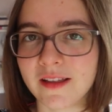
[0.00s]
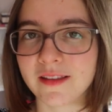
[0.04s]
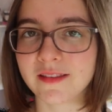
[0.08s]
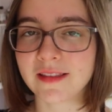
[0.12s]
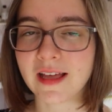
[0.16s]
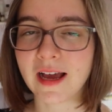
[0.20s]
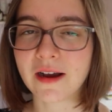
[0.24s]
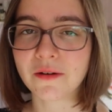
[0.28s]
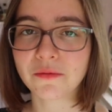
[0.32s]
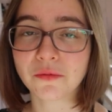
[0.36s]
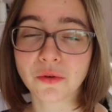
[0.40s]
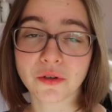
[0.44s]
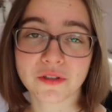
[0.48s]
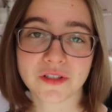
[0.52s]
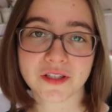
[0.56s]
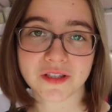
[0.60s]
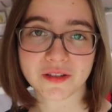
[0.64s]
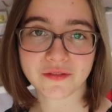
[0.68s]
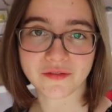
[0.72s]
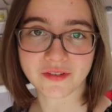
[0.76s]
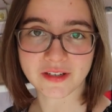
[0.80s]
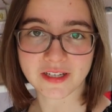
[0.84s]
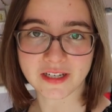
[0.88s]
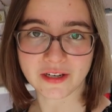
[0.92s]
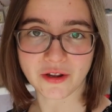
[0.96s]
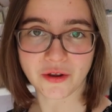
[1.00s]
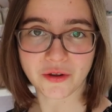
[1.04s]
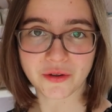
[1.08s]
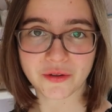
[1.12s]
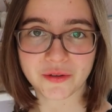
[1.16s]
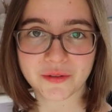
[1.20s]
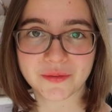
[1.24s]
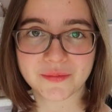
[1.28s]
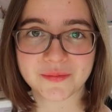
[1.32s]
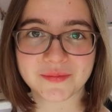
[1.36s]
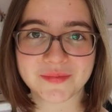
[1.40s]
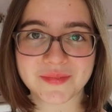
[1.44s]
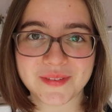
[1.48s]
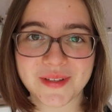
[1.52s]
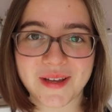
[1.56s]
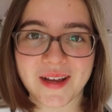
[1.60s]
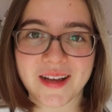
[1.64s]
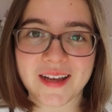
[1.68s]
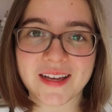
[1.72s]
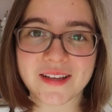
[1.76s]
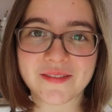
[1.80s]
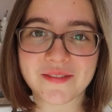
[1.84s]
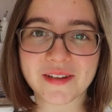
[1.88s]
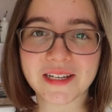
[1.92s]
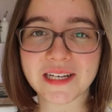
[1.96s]
that was the video.
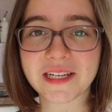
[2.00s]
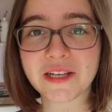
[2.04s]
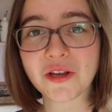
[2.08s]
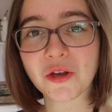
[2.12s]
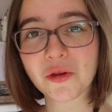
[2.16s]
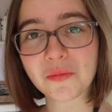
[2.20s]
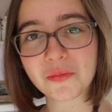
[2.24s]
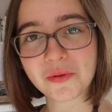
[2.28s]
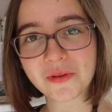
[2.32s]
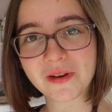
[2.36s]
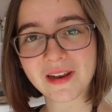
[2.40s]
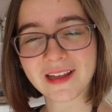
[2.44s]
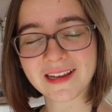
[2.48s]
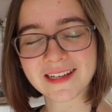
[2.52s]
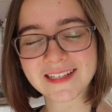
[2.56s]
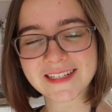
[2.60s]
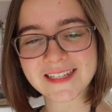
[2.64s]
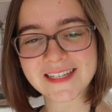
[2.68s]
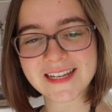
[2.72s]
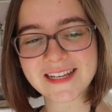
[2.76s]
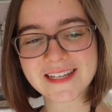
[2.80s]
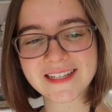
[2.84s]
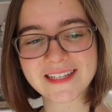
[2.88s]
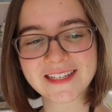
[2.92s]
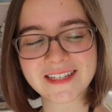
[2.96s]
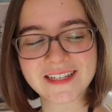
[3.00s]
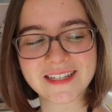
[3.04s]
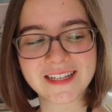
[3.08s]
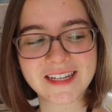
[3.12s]
I really hope you liked it.